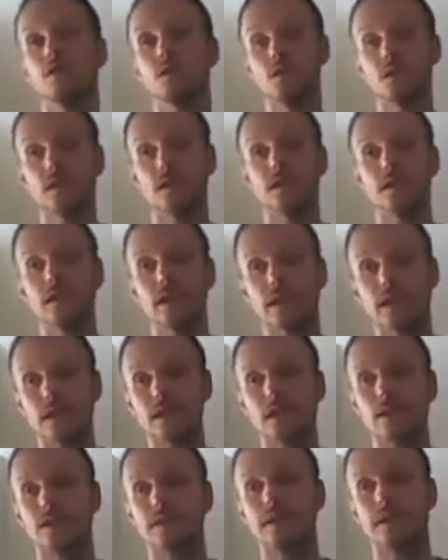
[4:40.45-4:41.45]
junior
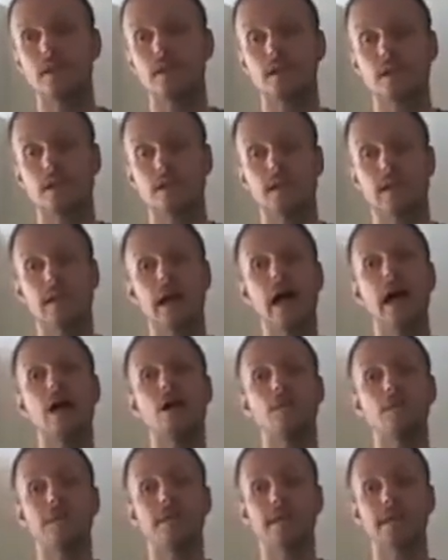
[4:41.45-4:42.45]
technical positions, like
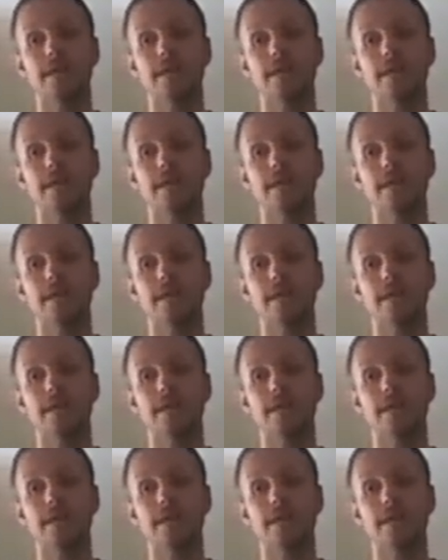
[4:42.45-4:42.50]
help